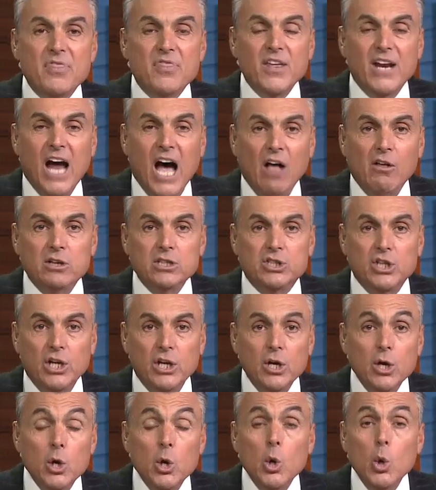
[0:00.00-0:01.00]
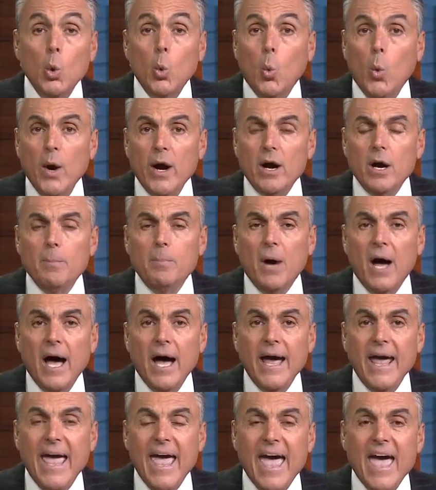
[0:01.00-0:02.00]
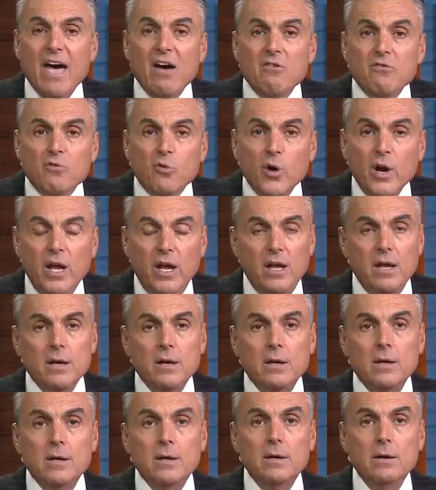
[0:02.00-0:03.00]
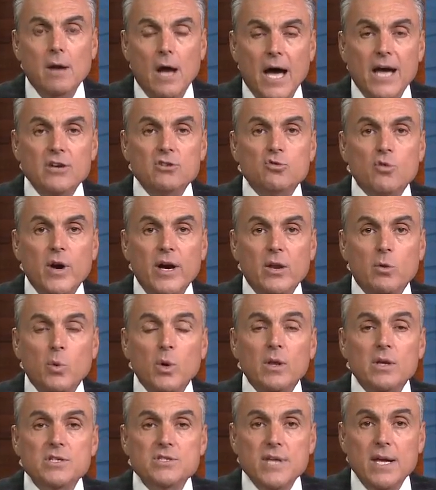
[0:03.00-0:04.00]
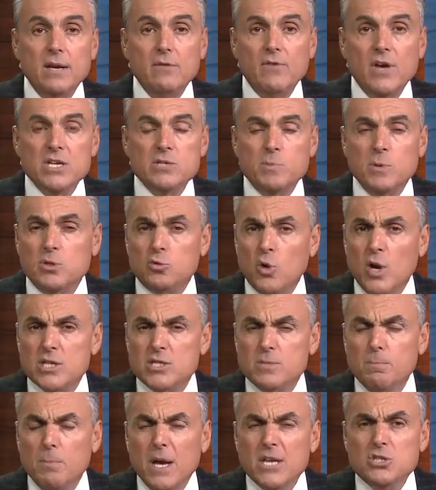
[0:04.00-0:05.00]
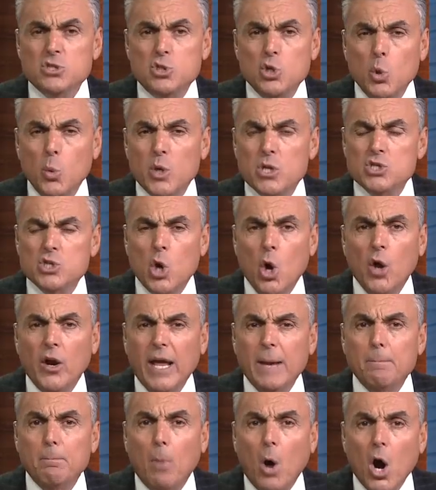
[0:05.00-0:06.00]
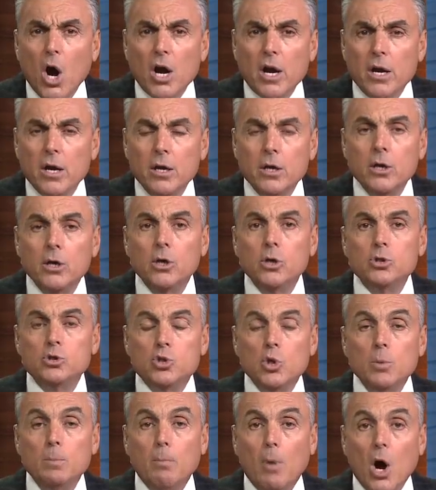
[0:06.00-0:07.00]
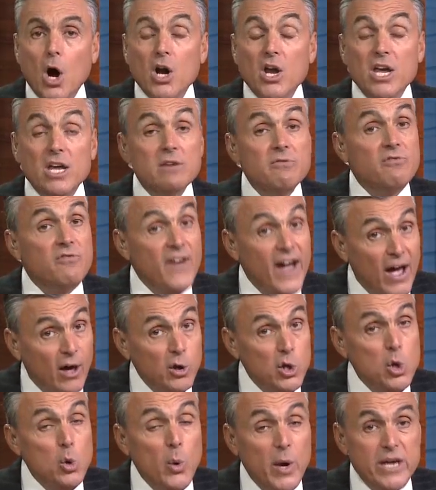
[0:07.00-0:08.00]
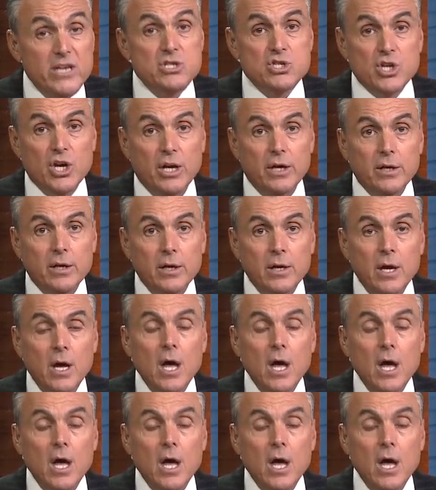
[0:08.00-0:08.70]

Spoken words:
methodology whereby every non-traded real estate investment trust must do what is called a mark-to-market valuation